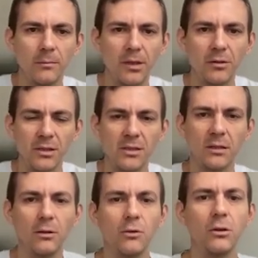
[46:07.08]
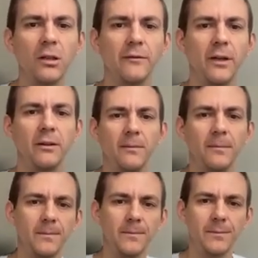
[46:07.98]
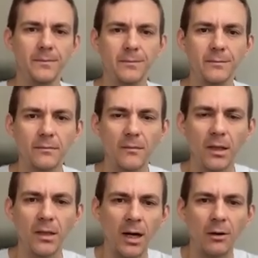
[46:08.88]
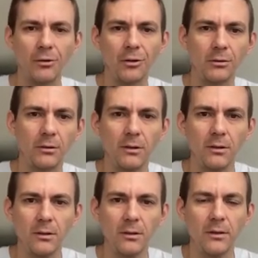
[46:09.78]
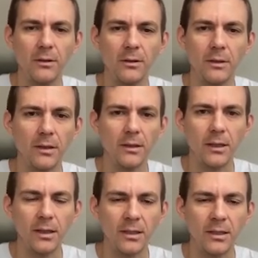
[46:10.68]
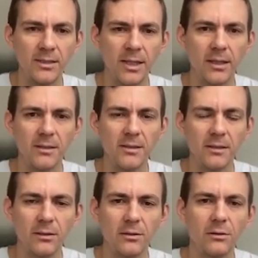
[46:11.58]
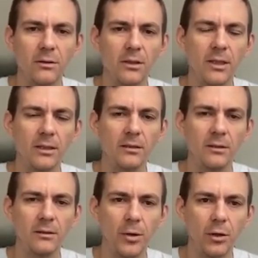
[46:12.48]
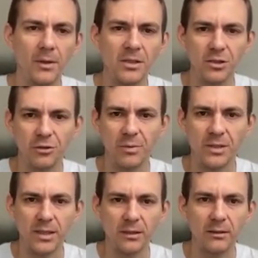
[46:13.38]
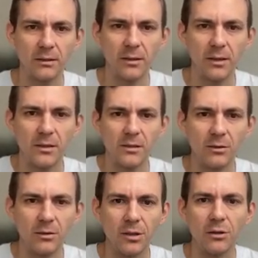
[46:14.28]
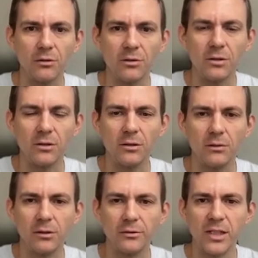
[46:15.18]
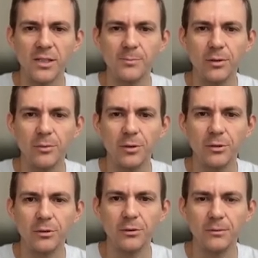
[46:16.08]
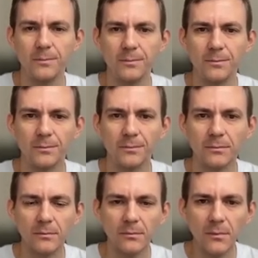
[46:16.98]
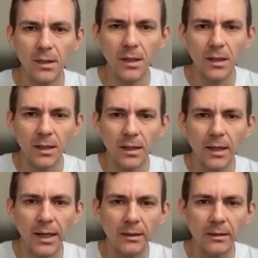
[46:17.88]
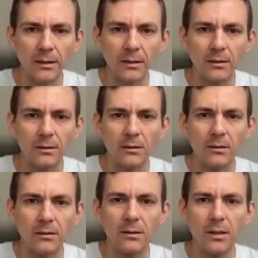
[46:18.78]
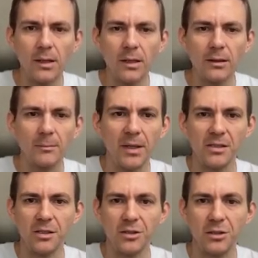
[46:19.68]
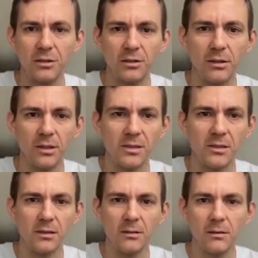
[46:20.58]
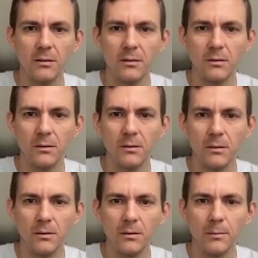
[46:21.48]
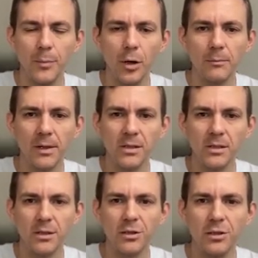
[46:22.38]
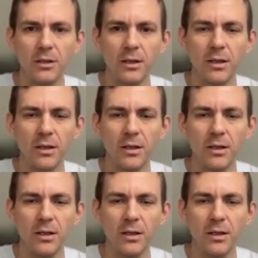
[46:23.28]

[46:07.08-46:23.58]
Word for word: because this is a local event in our node. And it says that the pong message should be sent. So it goes to the transport module and uh, the message is the pong message